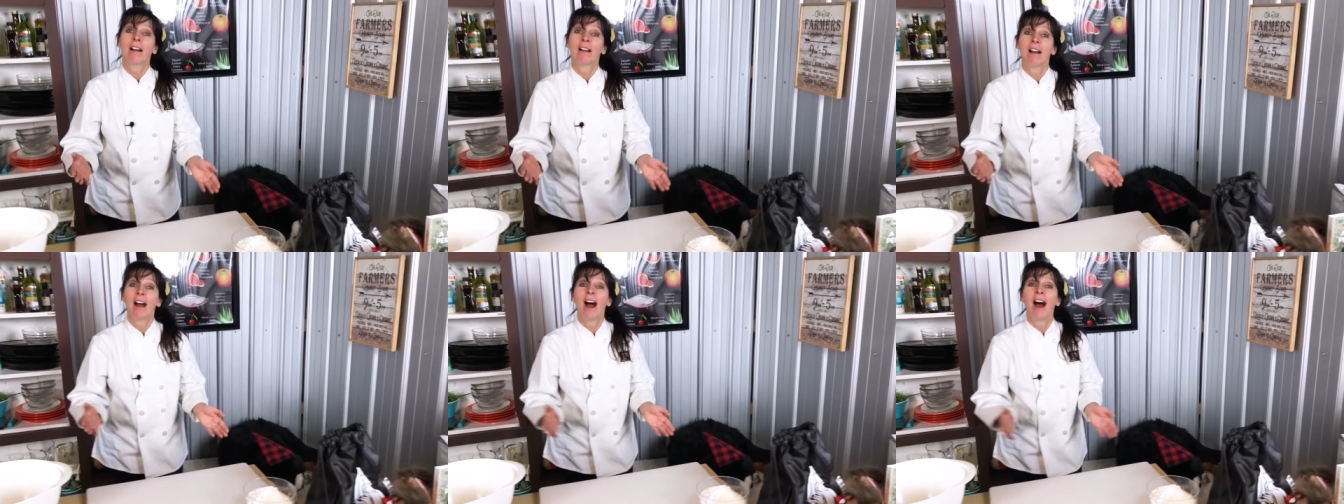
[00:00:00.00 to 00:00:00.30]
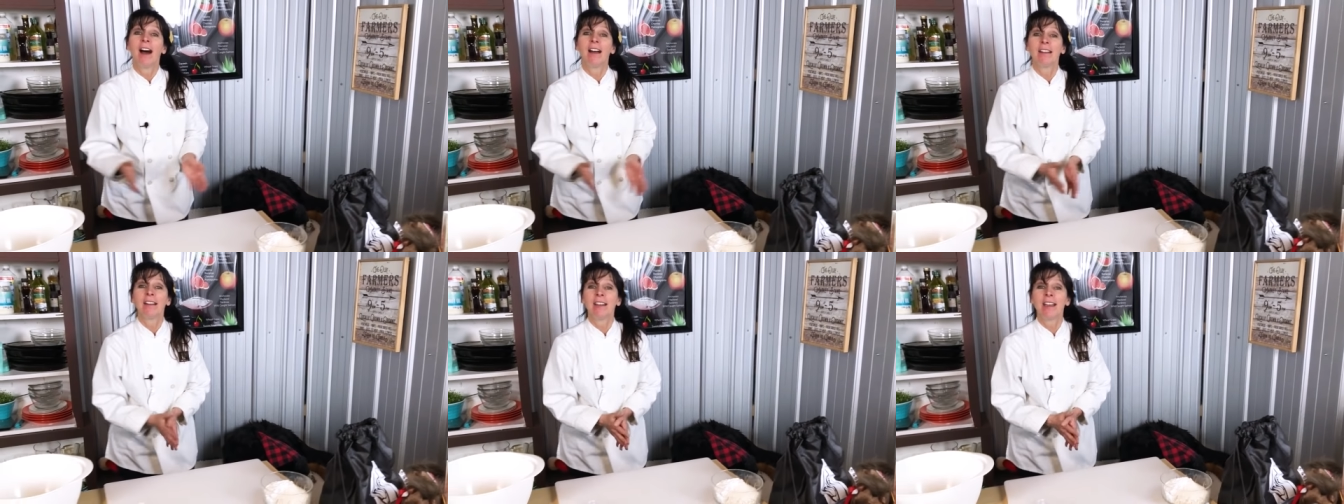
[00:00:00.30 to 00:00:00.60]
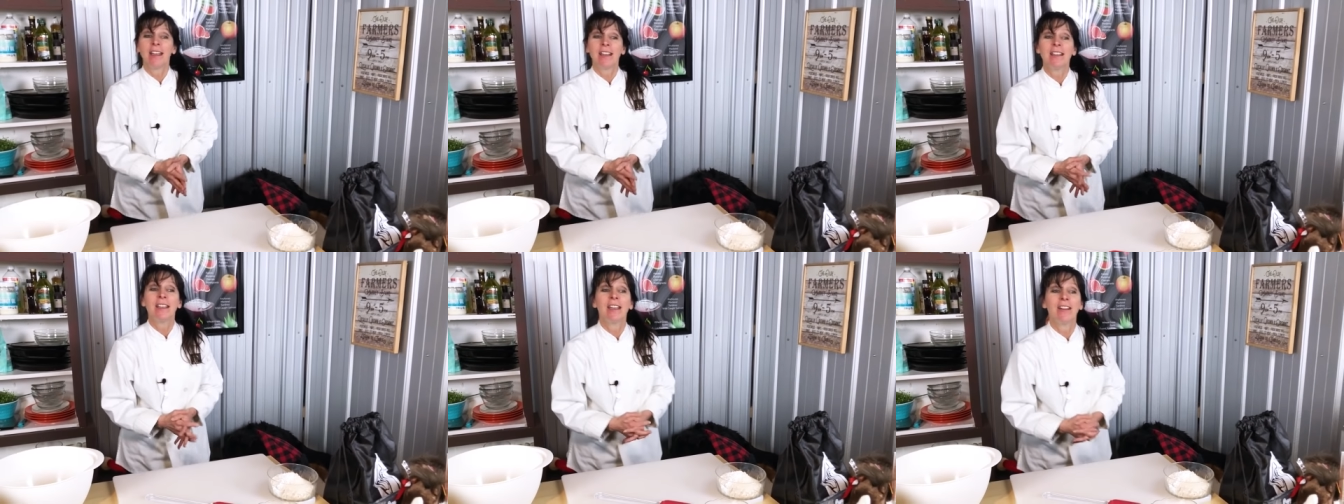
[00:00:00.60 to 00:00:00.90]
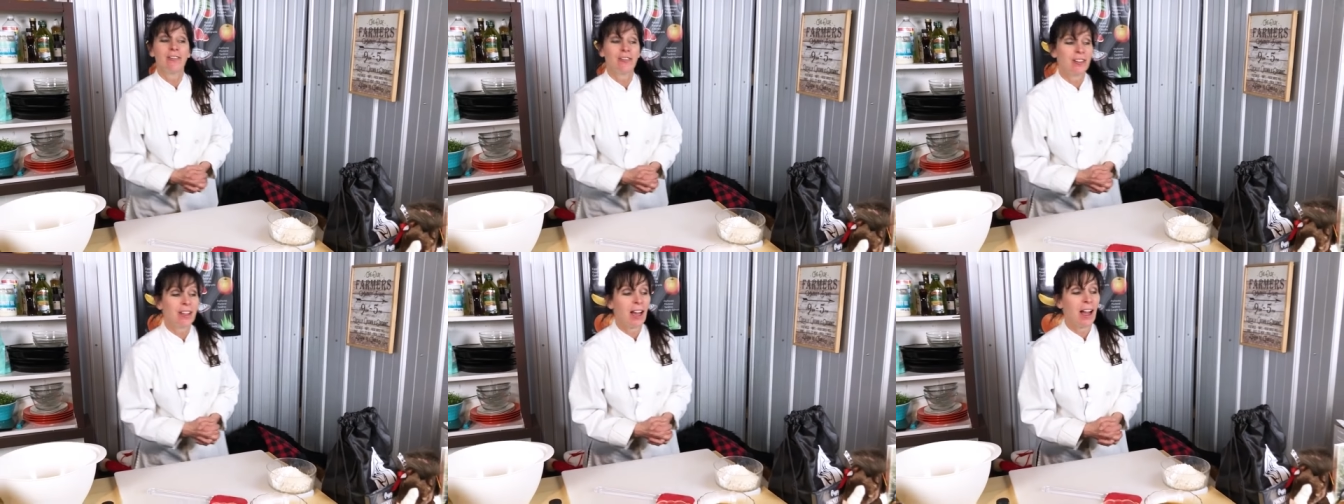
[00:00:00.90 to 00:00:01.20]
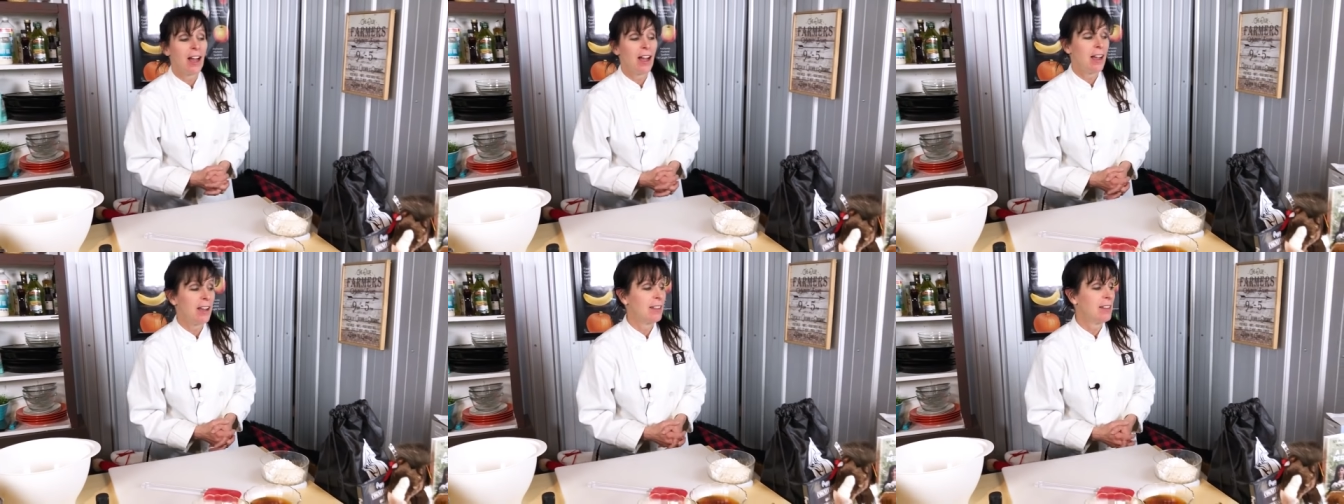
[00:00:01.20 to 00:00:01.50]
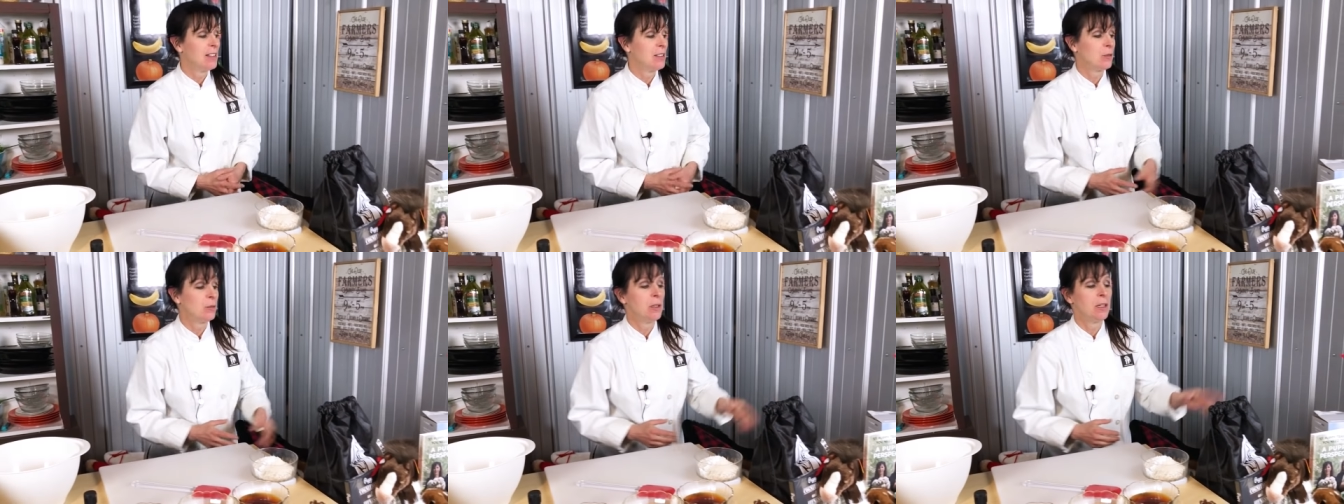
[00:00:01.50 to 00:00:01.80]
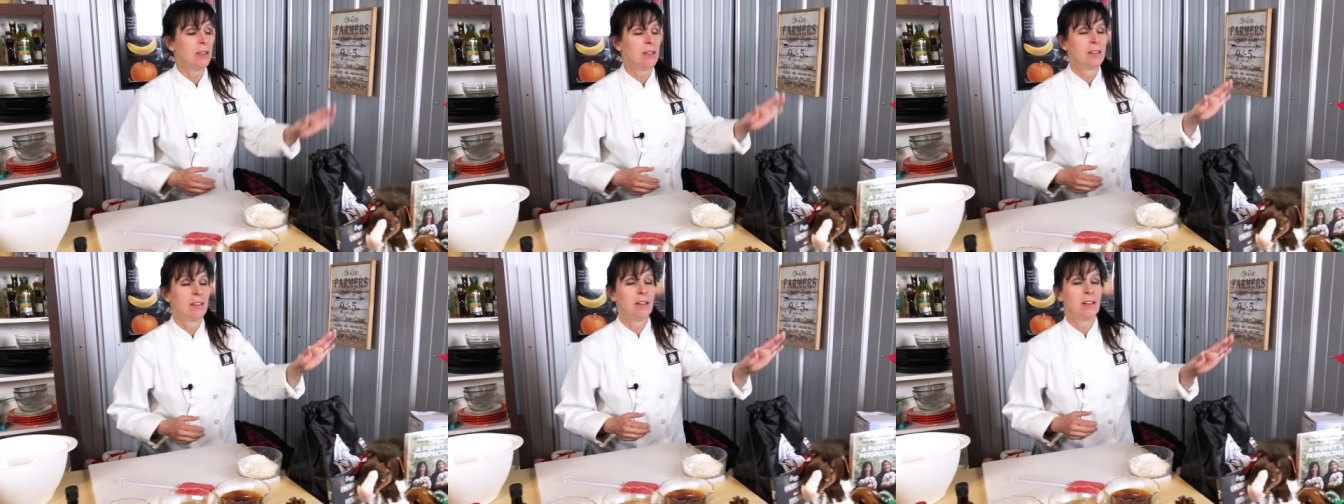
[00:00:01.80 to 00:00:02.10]
our holiday gift guide. This
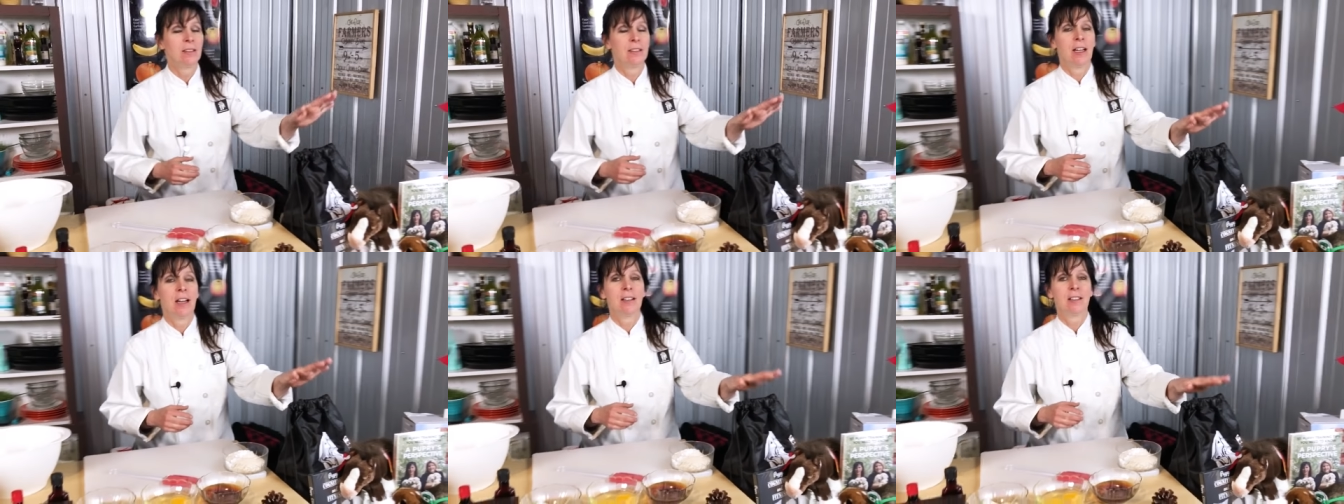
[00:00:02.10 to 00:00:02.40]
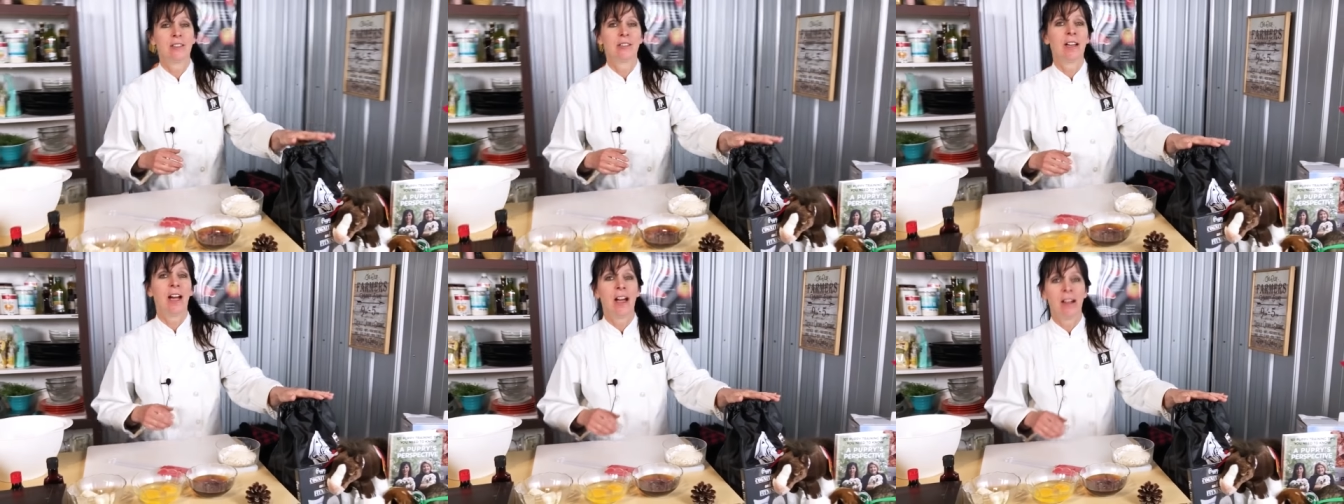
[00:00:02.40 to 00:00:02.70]
week is all Dr.